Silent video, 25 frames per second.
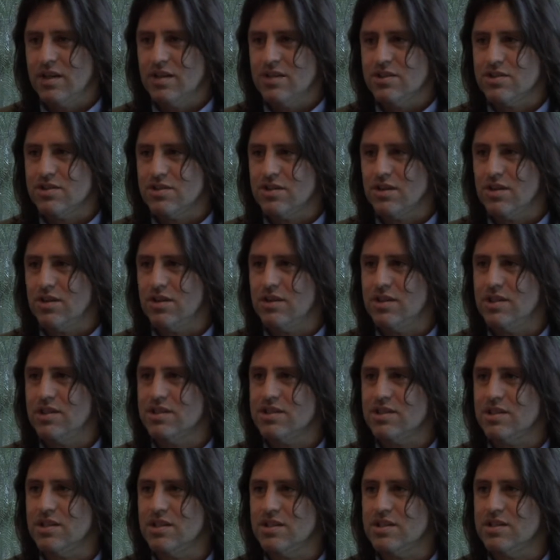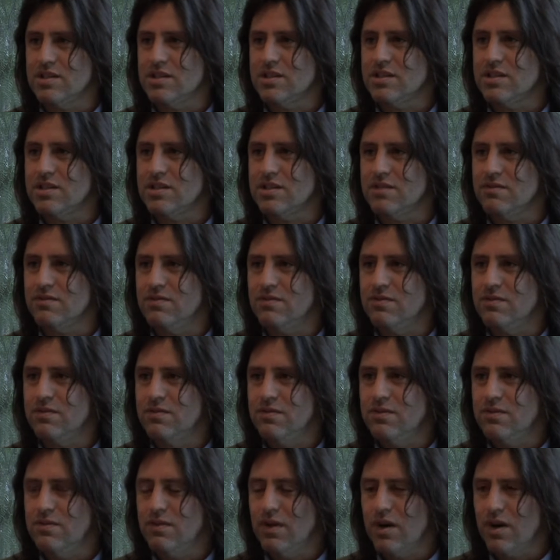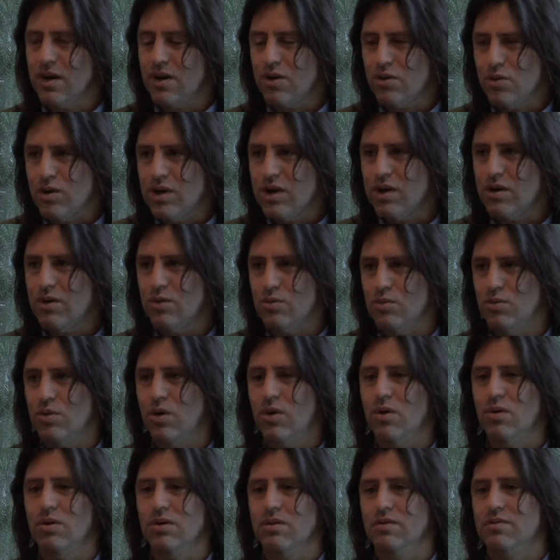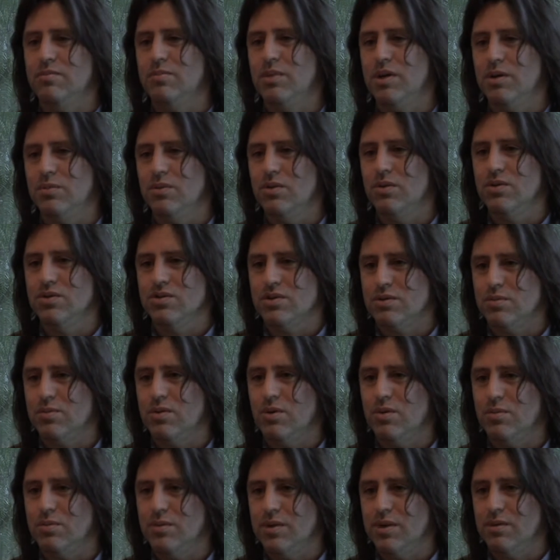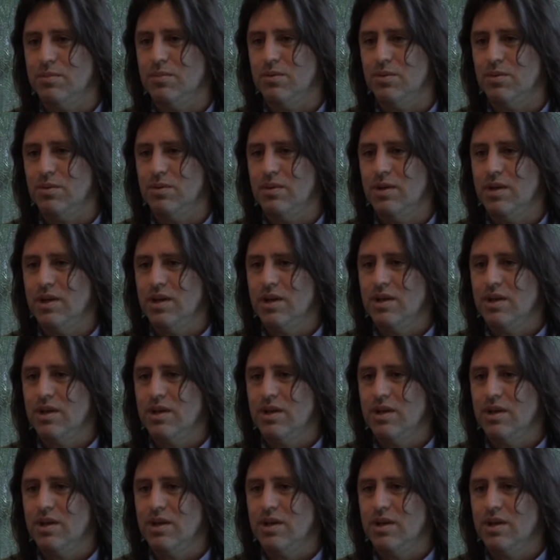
So, in this sense, this is a, a critical role of people who support people